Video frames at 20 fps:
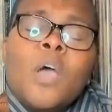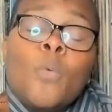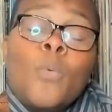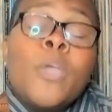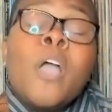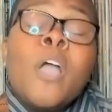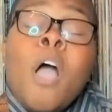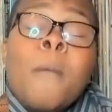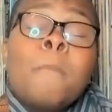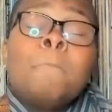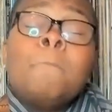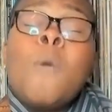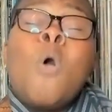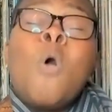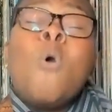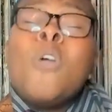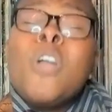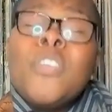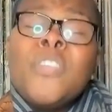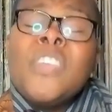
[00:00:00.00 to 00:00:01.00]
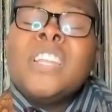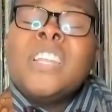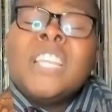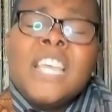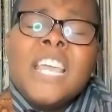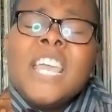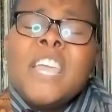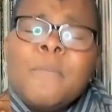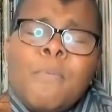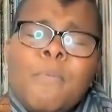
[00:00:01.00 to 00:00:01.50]
We are more than
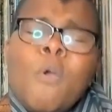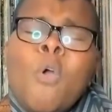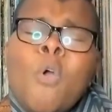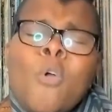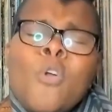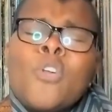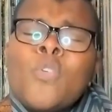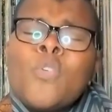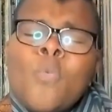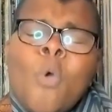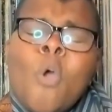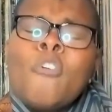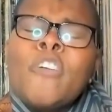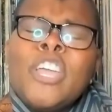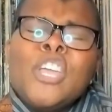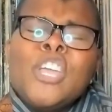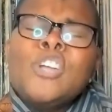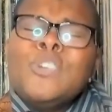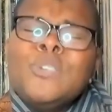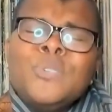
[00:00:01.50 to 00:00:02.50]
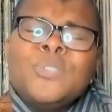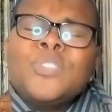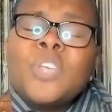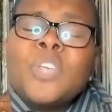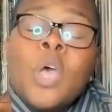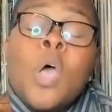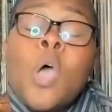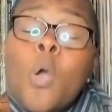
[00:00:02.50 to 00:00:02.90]
keyboard warriors.